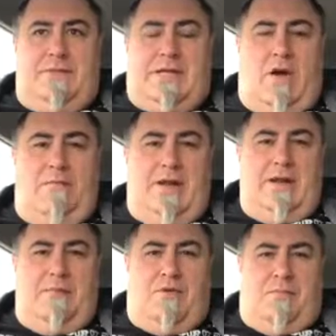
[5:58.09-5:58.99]
girl had
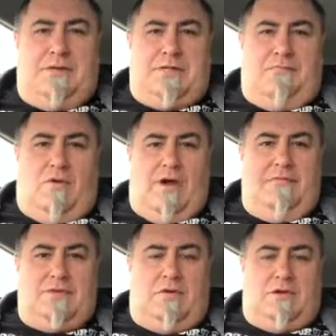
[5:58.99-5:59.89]
been in the property
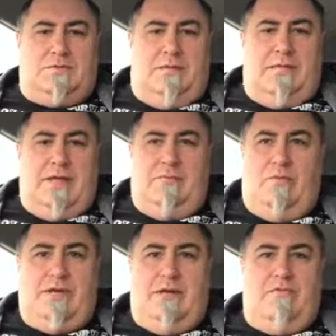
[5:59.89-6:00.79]
previous whilst we were there,
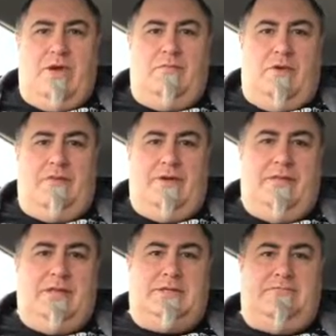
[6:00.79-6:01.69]
but we didn't really want her
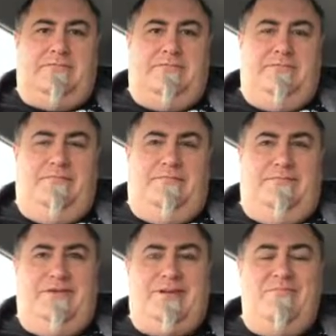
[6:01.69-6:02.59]
in there.
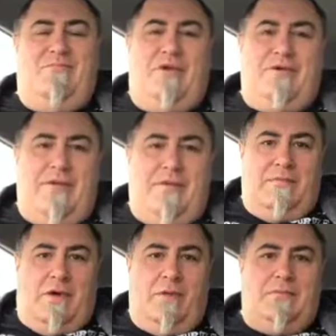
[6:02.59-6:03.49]
We didn't want
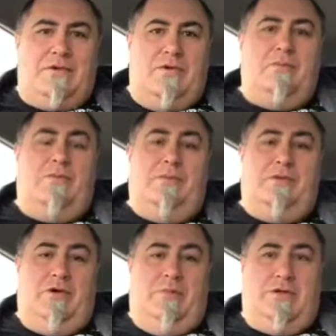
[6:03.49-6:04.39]
there while we were doing what we
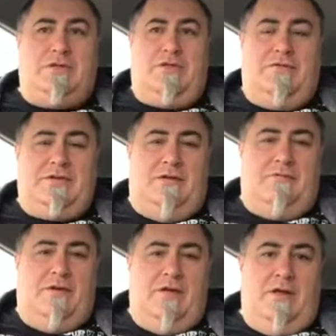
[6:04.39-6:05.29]
were doing, because obviously
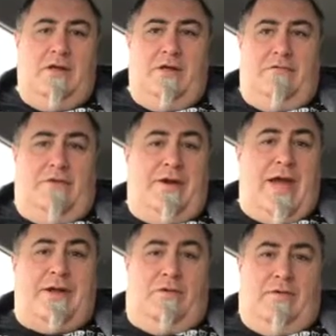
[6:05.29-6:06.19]
for an
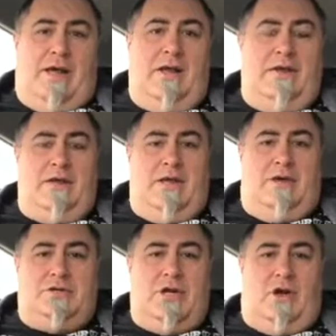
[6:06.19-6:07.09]
adult, let alone a
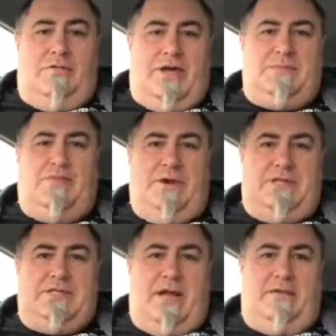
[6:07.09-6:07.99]
young child, that's
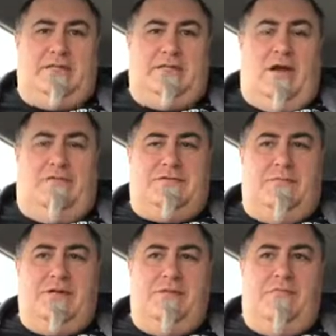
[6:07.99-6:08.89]
pretty scary stuff.
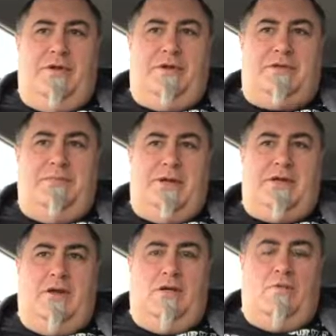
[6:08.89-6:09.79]
So we didn't want to
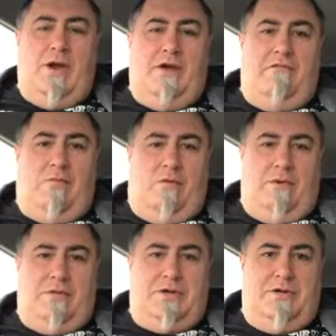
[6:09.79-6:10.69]
make her aware of what
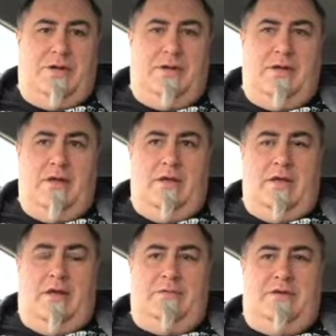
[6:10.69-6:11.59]
we were doing,
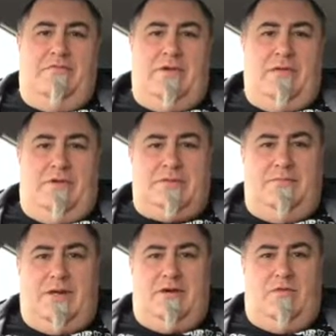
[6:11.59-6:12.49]
and we didn't really want
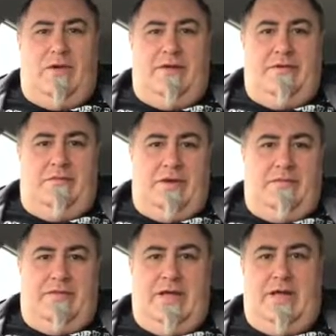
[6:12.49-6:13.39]
to make her aware that
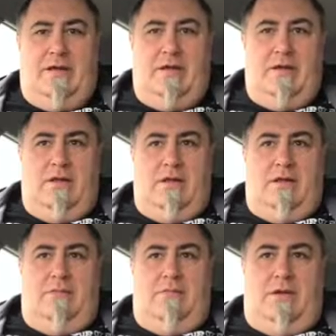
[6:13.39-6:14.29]
we were there
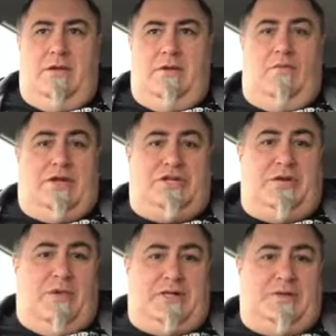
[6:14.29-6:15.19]
when
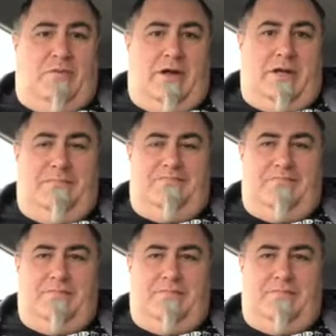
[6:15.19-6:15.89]
she went away.